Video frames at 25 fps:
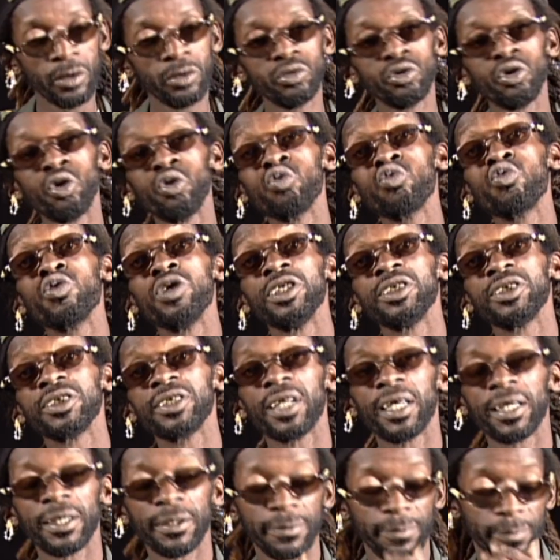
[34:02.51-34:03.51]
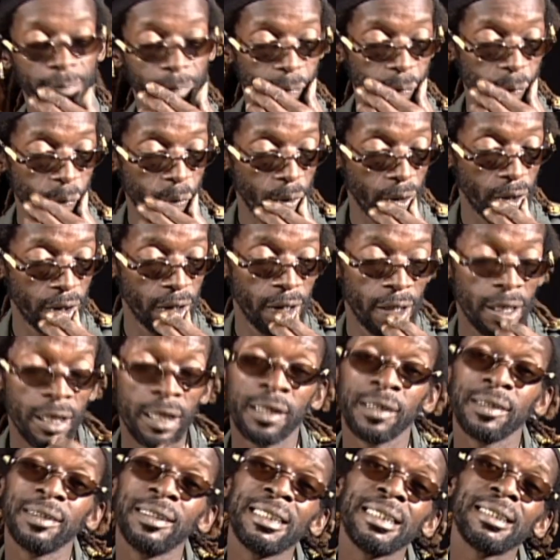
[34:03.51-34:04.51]
No question.
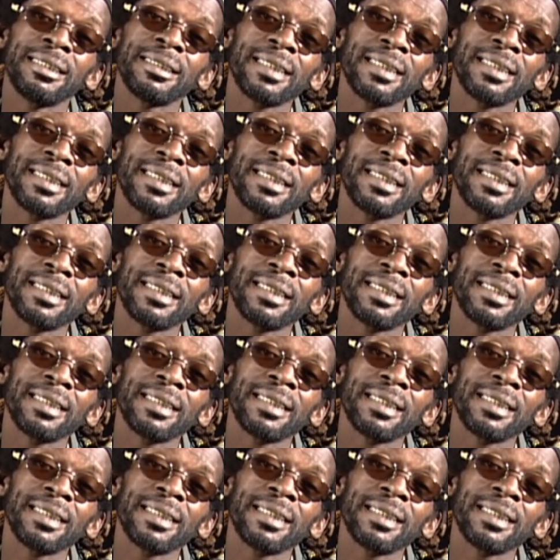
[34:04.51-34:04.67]
This